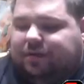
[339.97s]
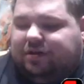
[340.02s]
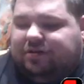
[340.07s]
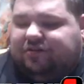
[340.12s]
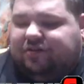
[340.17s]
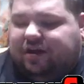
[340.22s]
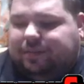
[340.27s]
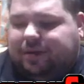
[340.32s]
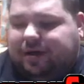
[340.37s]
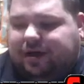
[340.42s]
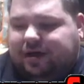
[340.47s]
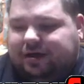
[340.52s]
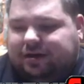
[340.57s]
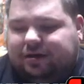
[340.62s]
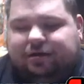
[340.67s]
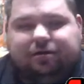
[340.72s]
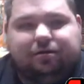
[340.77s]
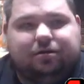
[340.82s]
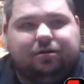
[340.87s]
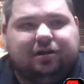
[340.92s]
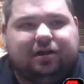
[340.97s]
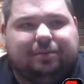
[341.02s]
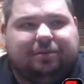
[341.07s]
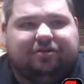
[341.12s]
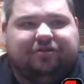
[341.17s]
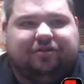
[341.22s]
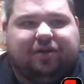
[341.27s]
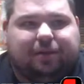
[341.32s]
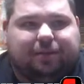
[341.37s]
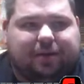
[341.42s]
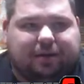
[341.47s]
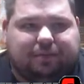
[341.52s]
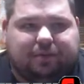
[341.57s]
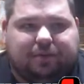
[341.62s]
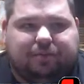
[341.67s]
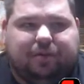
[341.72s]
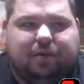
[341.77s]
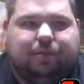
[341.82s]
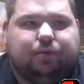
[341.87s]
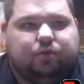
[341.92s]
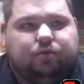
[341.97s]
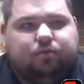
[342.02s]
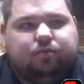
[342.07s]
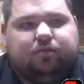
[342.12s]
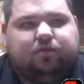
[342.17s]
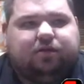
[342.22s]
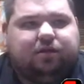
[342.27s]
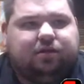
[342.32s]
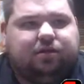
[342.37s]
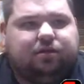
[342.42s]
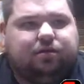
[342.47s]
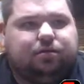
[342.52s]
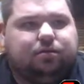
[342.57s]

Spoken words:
tripod. Not my tripod, but my boomstick.